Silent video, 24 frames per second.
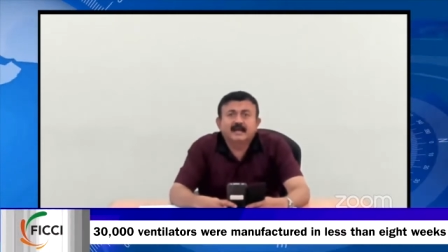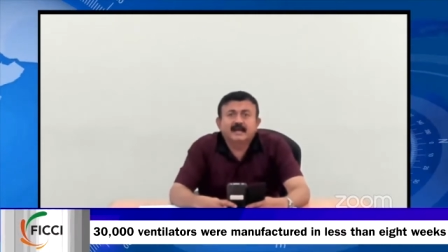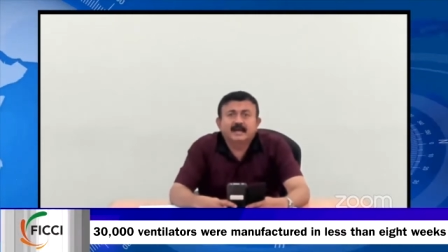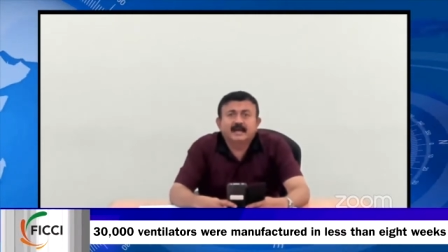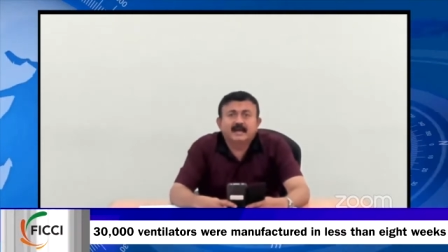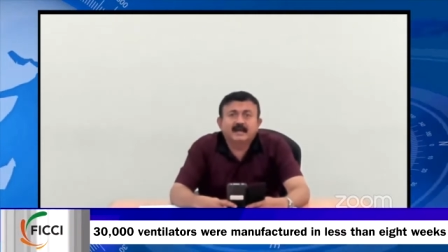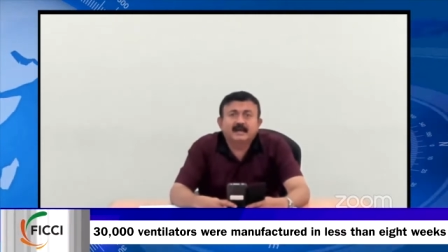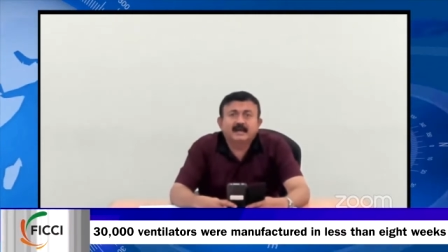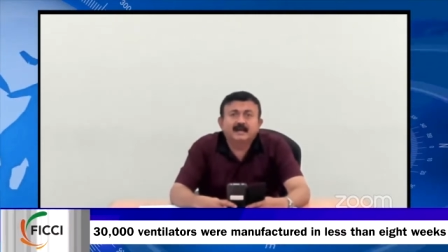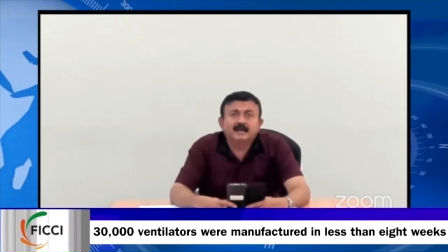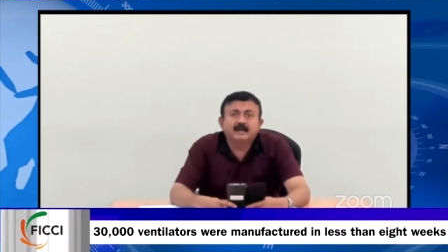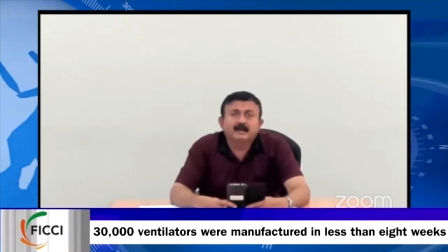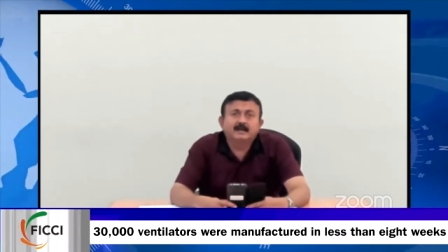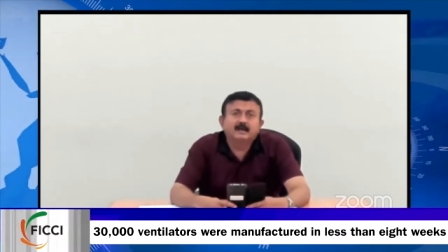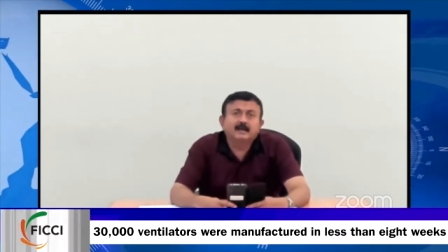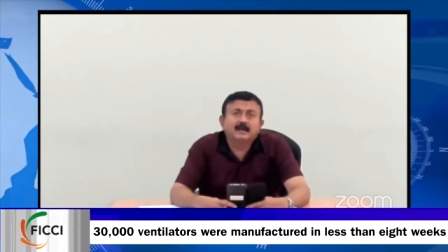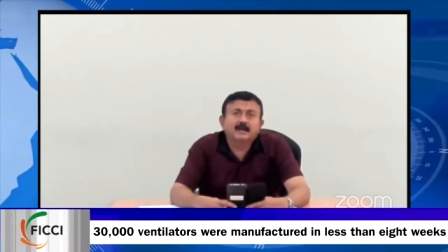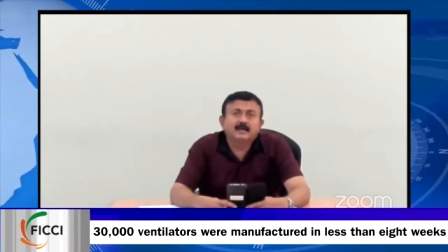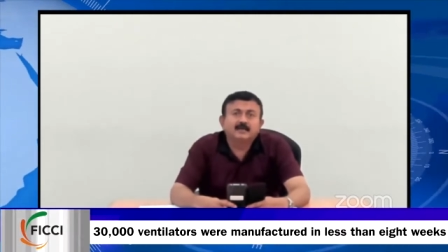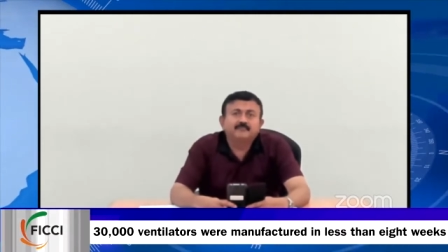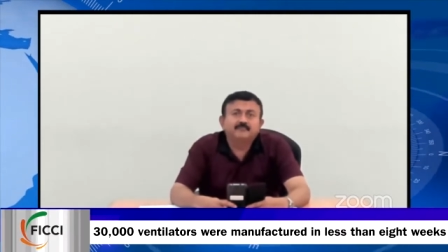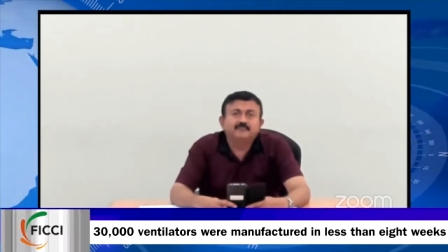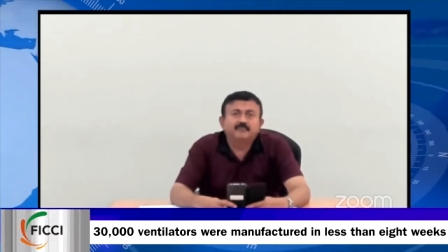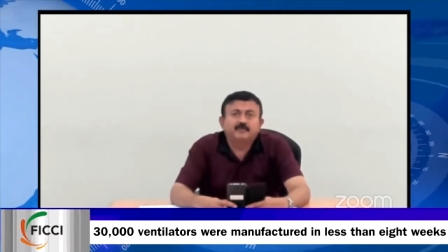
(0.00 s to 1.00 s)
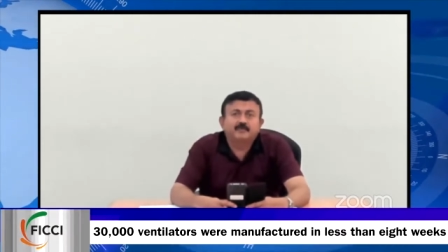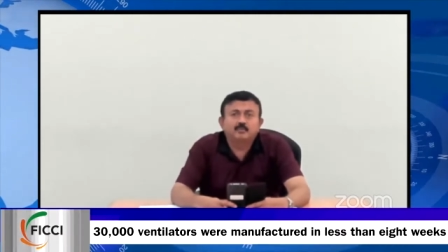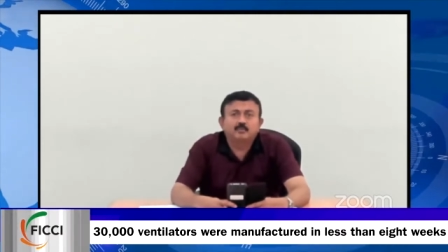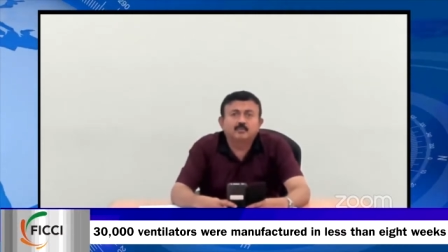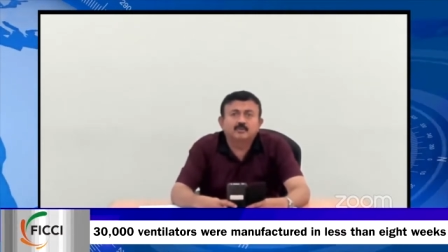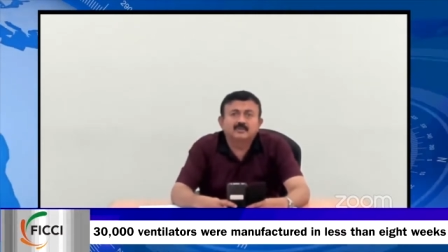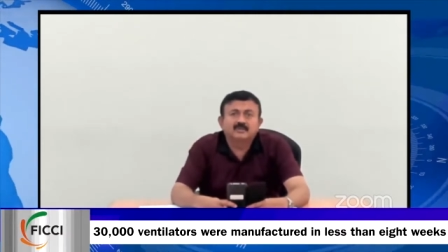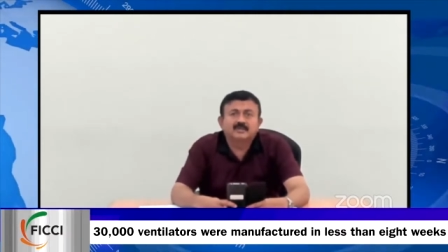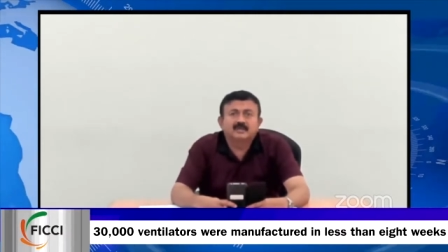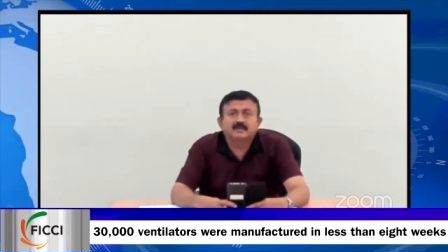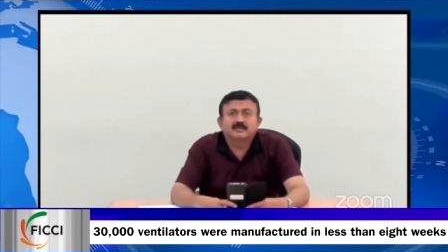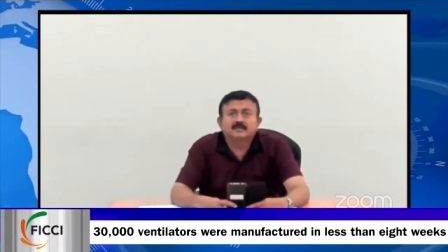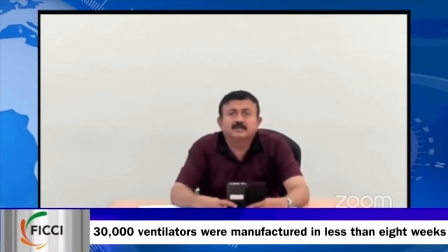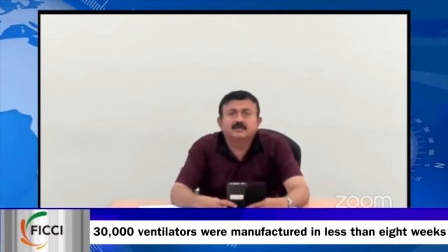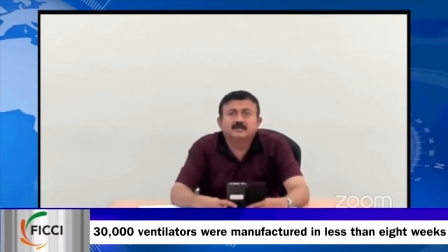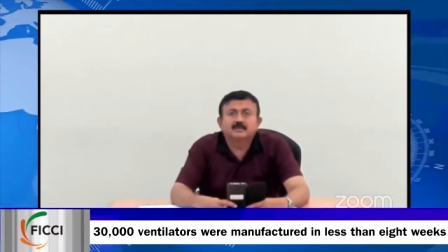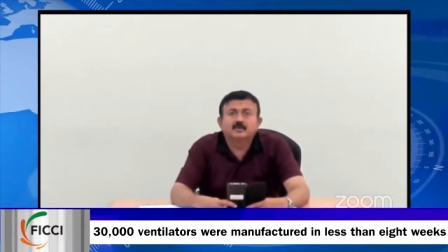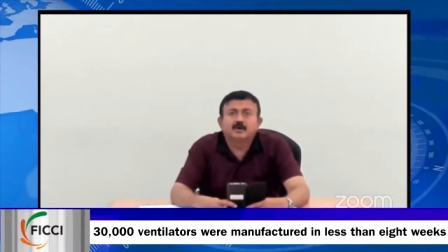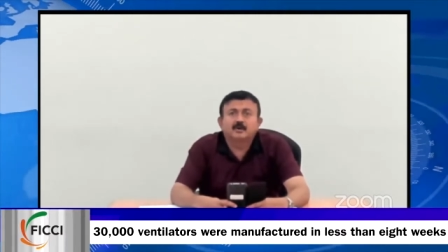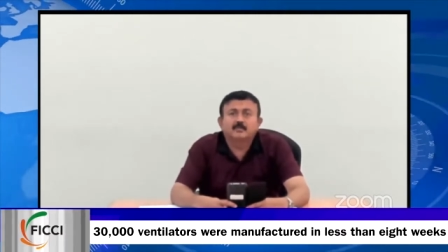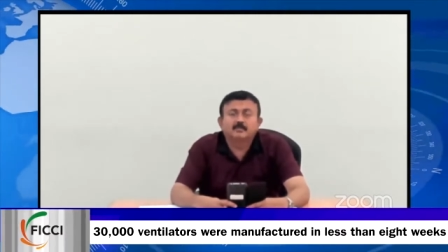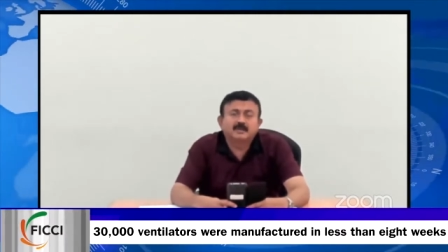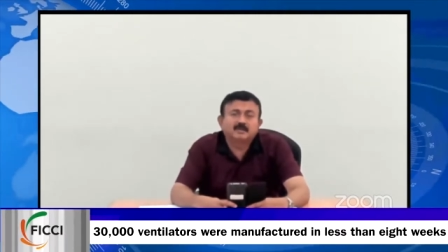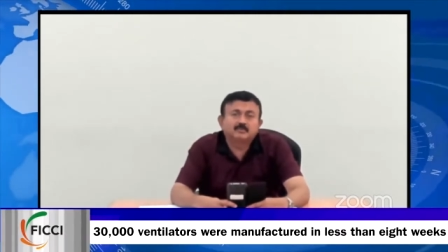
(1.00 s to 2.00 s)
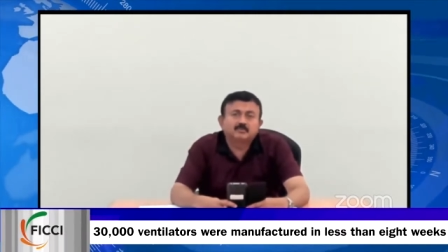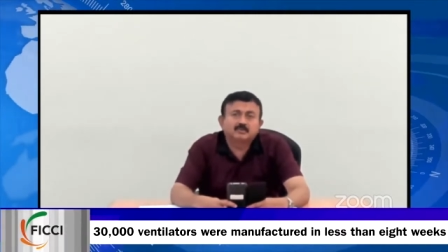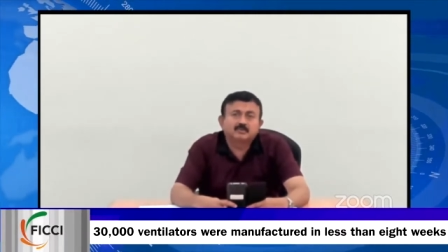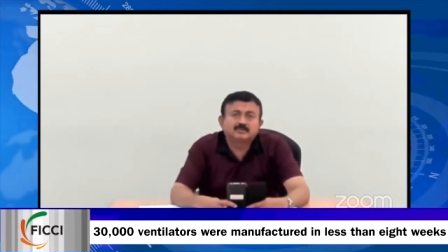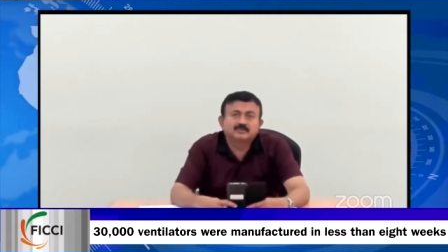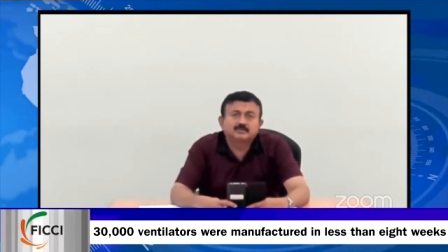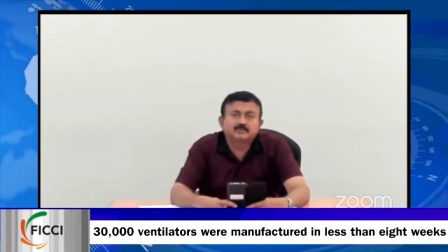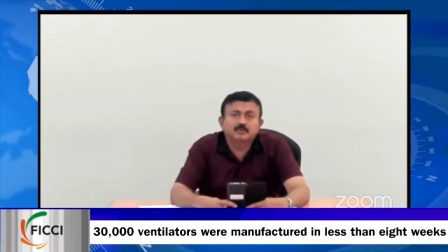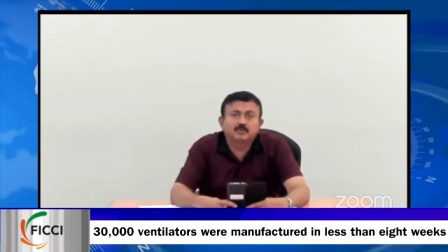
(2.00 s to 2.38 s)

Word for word: And I found that the government was